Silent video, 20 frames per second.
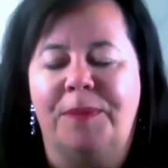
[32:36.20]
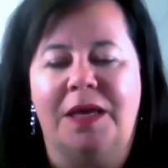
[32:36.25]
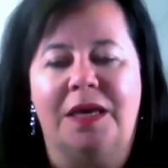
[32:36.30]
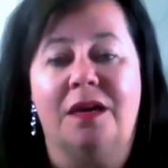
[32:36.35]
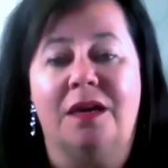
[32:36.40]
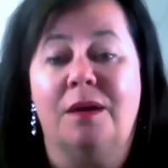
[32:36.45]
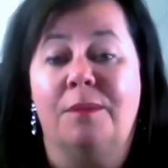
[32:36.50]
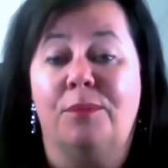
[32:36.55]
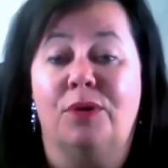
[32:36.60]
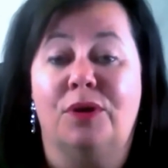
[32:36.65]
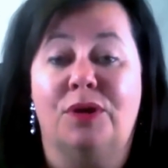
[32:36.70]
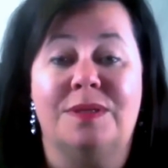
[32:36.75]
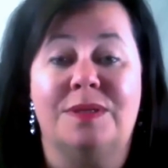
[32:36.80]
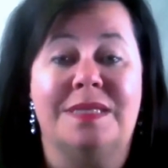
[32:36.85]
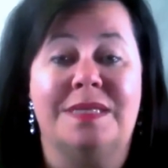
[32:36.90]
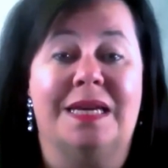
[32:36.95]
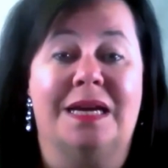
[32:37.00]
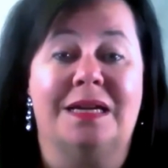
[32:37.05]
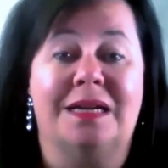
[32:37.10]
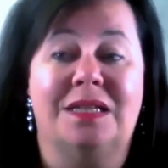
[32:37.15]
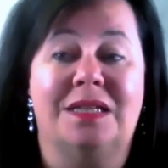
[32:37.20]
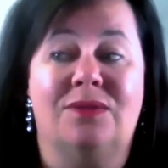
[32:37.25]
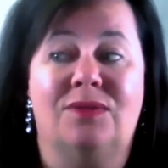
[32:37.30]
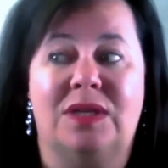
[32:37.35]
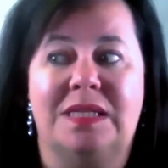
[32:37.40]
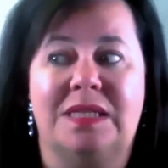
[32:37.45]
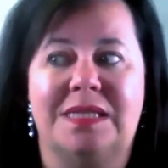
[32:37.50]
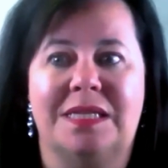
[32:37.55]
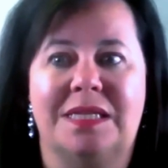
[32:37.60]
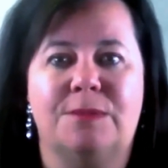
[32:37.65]
income producing
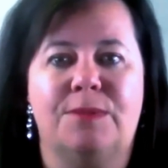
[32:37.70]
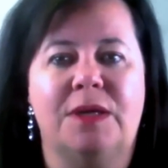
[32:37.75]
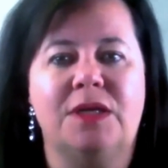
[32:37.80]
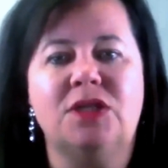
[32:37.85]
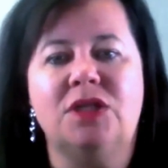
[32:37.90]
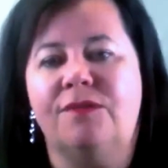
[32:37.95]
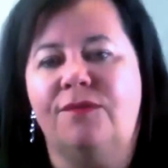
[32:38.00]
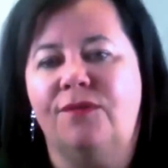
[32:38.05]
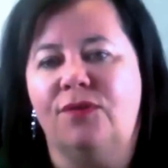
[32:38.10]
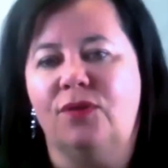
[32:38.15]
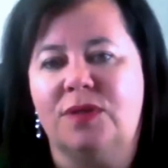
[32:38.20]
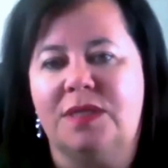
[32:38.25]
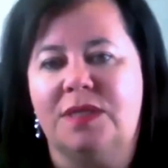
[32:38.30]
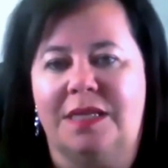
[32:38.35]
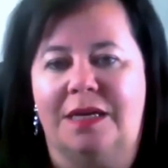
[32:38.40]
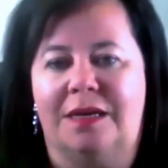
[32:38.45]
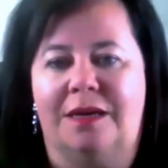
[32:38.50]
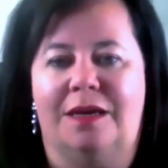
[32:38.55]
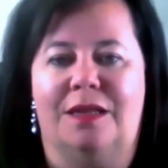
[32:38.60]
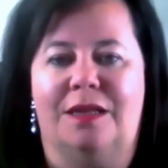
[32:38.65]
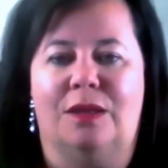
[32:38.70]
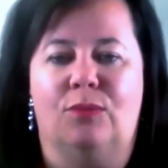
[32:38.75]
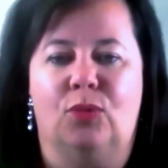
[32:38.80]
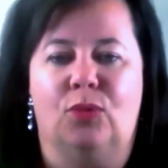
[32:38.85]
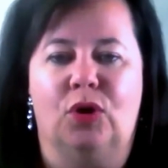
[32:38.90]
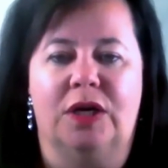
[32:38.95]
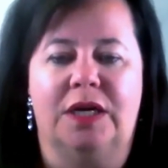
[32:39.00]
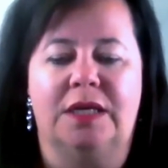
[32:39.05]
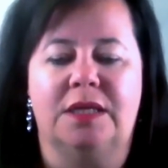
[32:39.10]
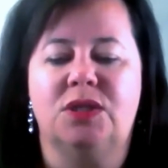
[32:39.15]
activities, especially first thing in the
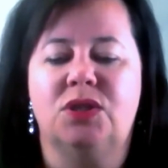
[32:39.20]
morning.